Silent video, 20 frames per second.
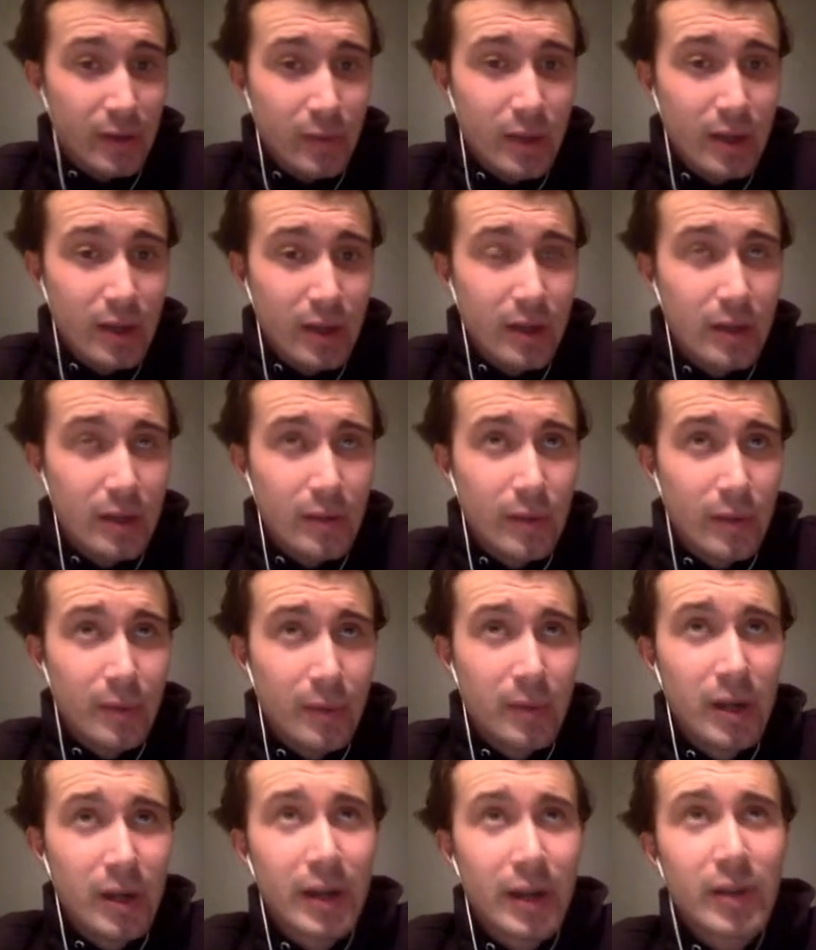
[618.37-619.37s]
We're
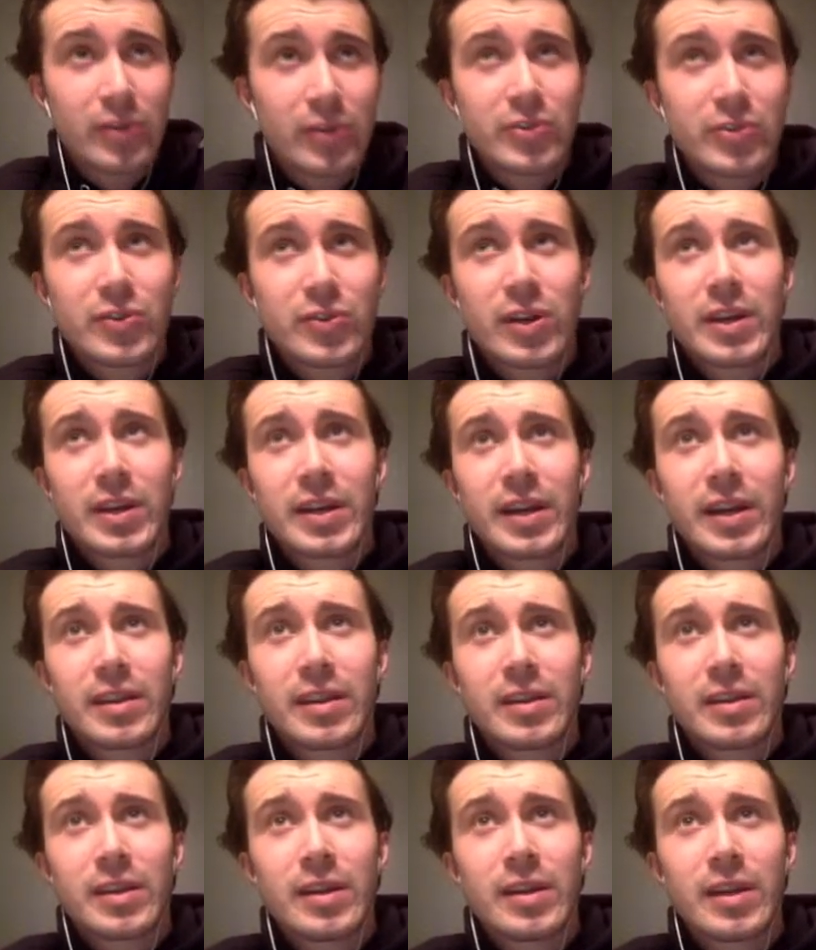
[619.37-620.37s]
planning on trying to get
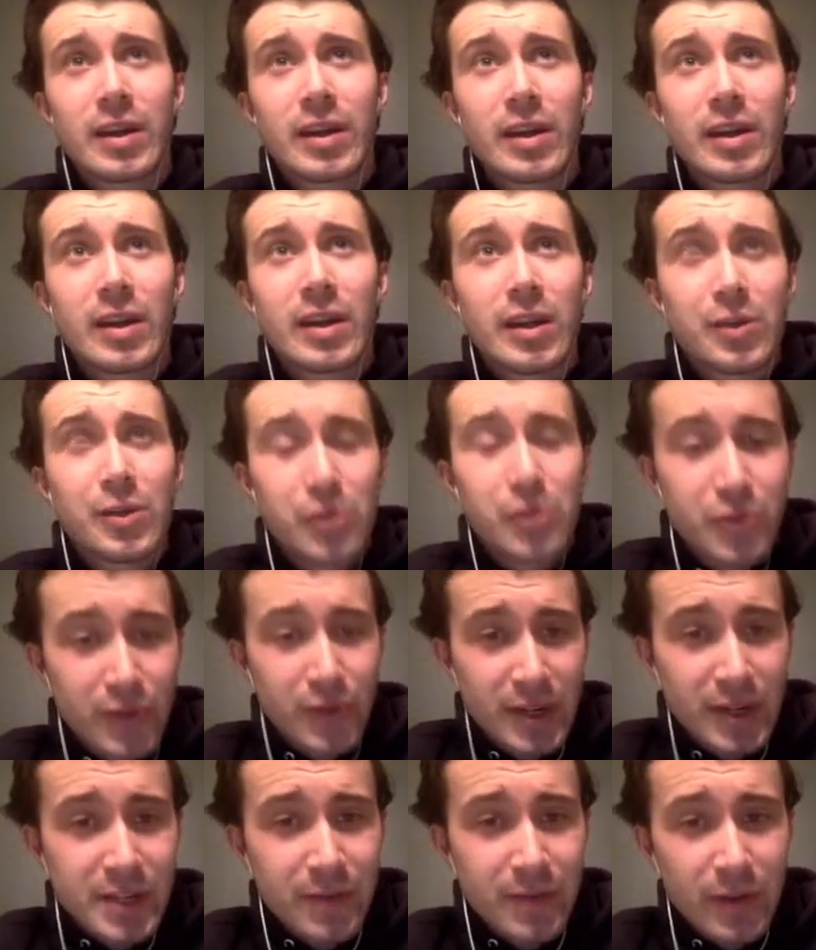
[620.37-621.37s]
the
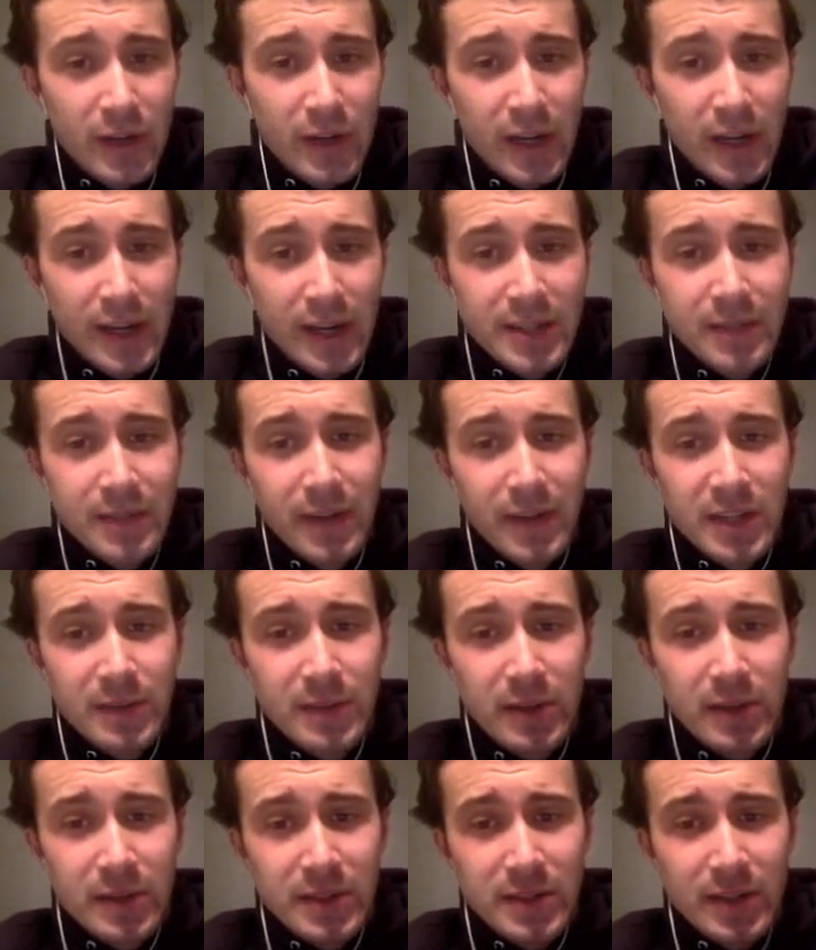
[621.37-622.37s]
transfer case fixed,
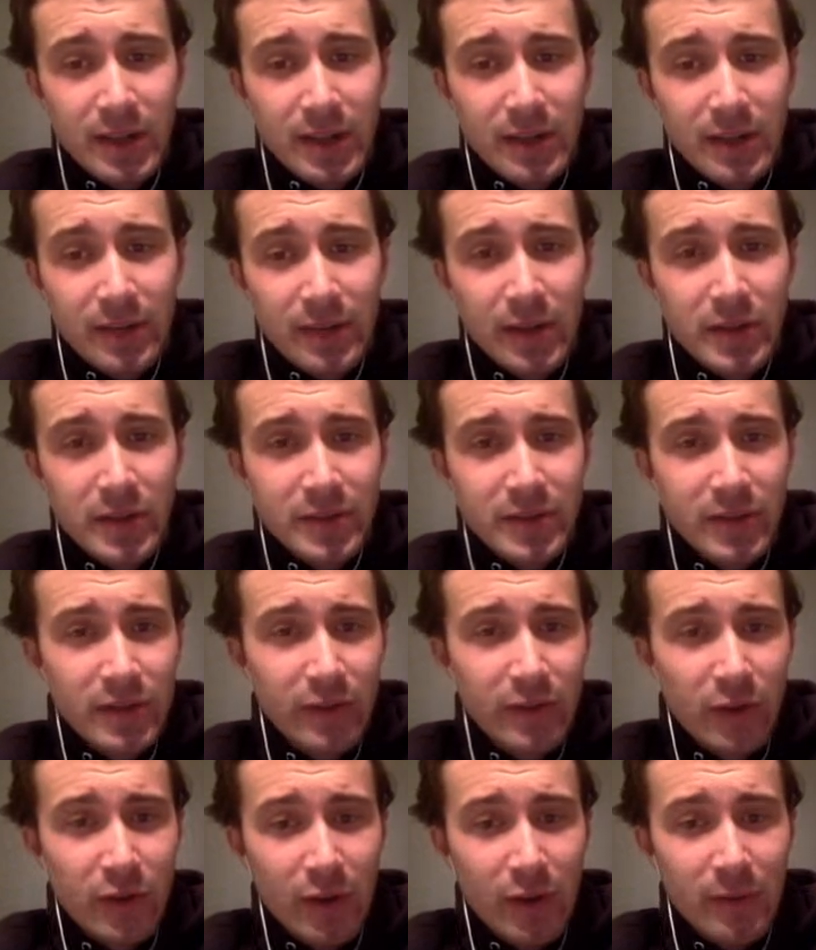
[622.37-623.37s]
because those of you
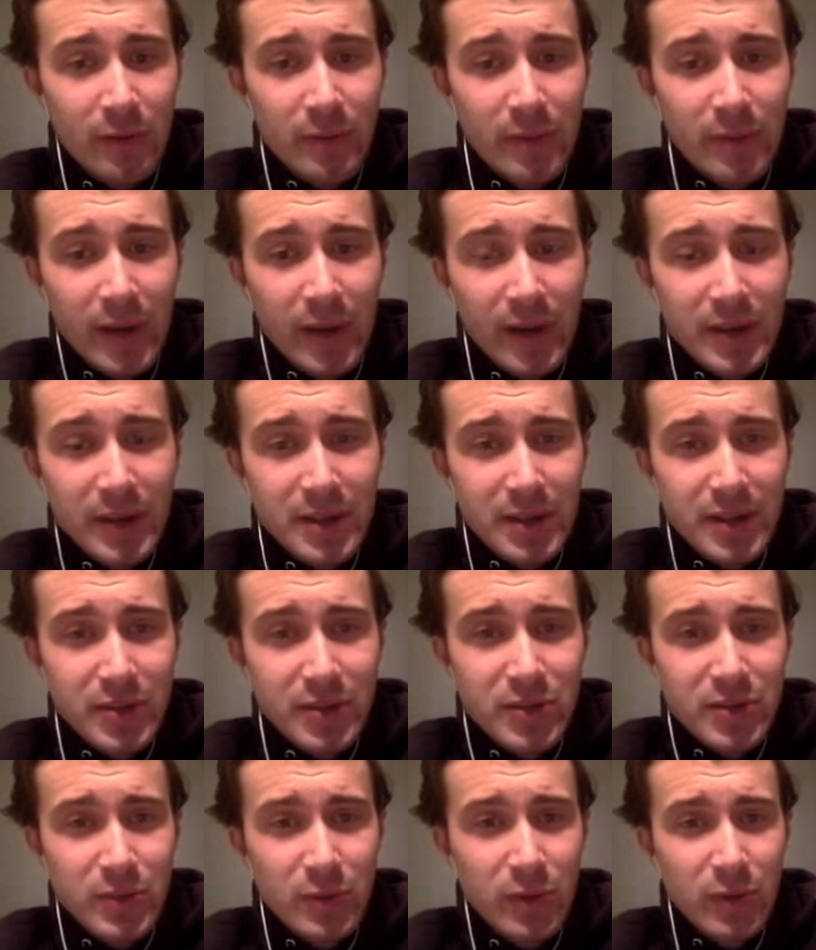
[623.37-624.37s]
who have been paying
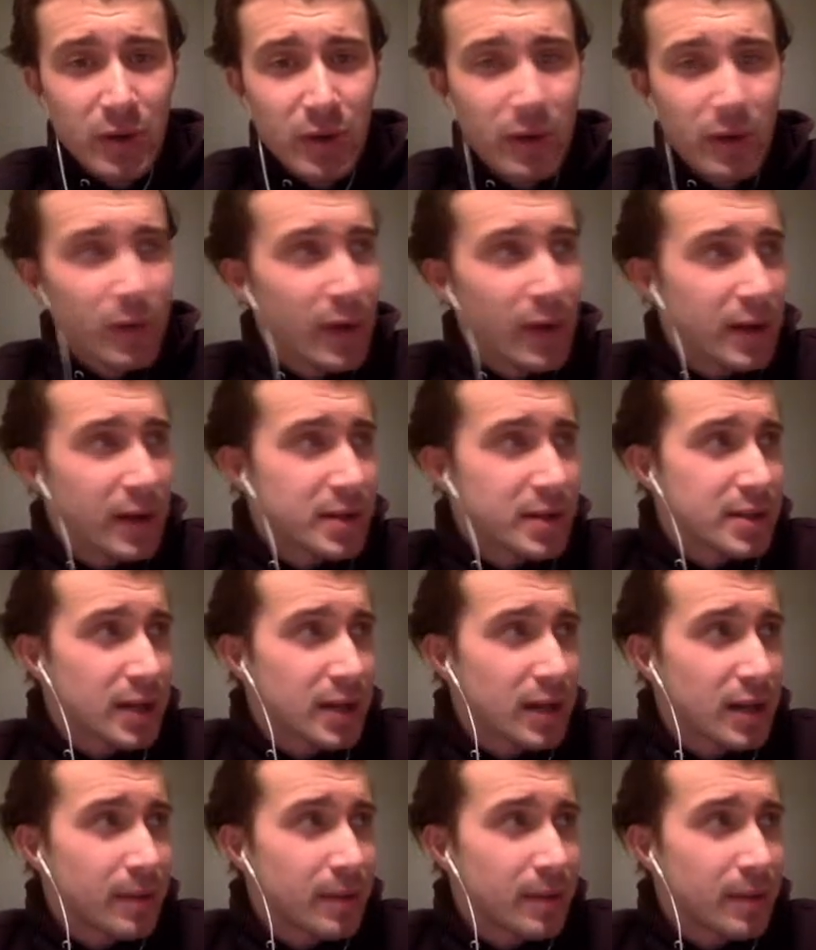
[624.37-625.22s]
attention will know that